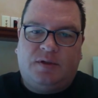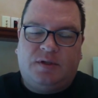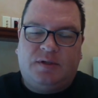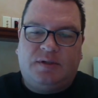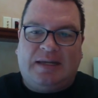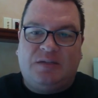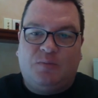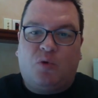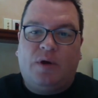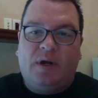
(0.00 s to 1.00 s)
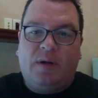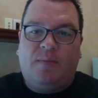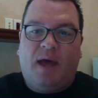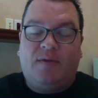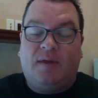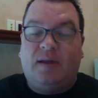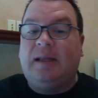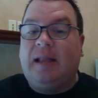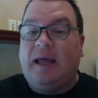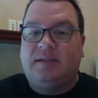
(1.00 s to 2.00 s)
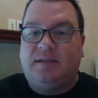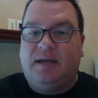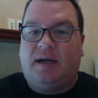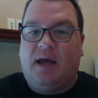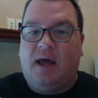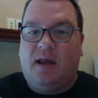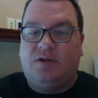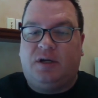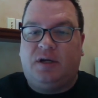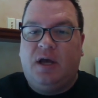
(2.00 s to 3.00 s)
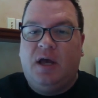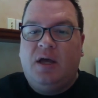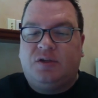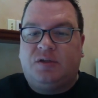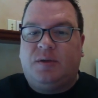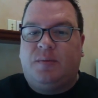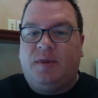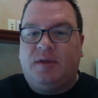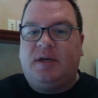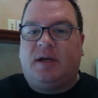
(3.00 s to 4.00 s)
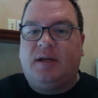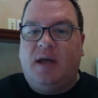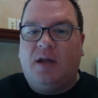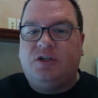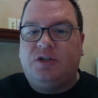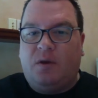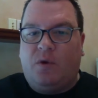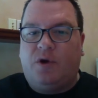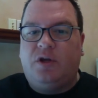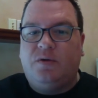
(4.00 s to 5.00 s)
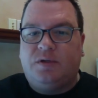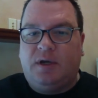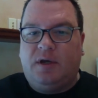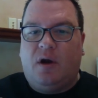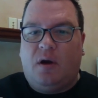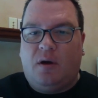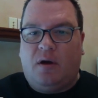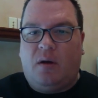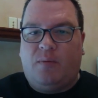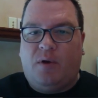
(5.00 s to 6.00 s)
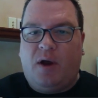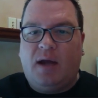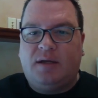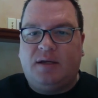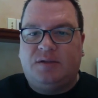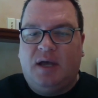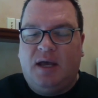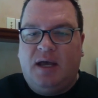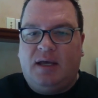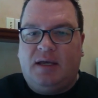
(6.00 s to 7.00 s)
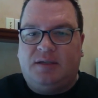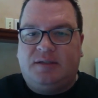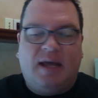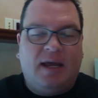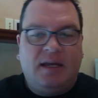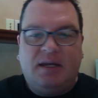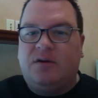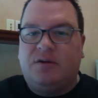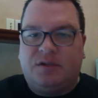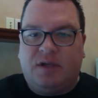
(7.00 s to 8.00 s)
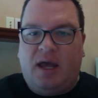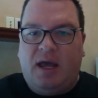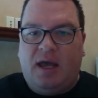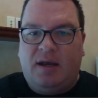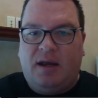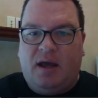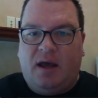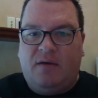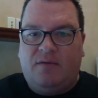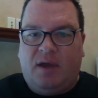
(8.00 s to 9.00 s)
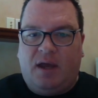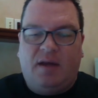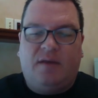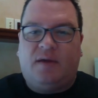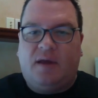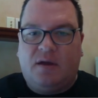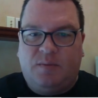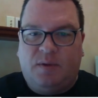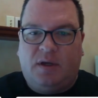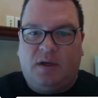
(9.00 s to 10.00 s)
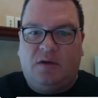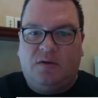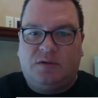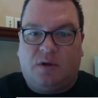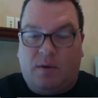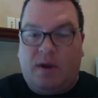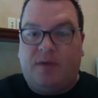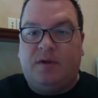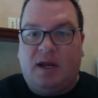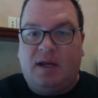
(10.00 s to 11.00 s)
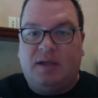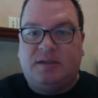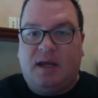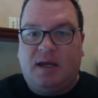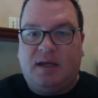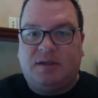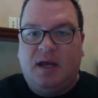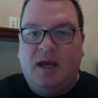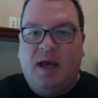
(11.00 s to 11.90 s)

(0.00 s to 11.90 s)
experiences is bring back the latest technology. So some of the technology that we're using in our practice is 10 years ahead of anything else being used around the United States.